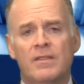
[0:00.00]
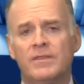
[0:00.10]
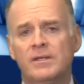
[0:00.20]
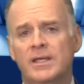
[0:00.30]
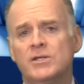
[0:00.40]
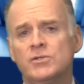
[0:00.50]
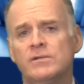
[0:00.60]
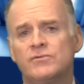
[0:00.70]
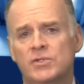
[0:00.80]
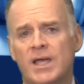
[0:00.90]
The nation
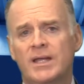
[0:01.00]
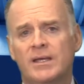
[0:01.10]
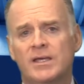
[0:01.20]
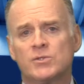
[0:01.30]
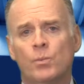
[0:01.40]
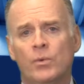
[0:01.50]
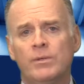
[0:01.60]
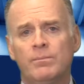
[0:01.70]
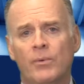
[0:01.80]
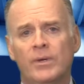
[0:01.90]
of China has
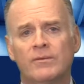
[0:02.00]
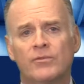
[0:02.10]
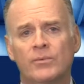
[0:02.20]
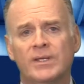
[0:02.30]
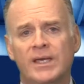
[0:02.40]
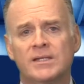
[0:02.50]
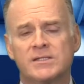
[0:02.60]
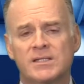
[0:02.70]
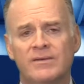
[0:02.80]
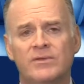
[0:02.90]

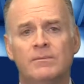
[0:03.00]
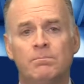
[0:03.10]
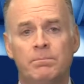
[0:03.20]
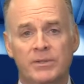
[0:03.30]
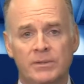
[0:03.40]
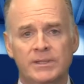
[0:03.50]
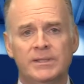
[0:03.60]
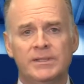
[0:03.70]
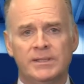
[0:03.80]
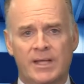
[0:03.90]
1.387
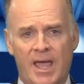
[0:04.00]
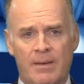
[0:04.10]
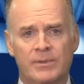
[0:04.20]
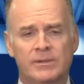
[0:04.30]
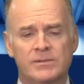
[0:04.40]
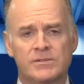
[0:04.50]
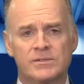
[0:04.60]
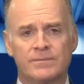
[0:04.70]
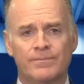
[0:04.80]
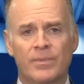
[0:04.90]
billion inhabitants.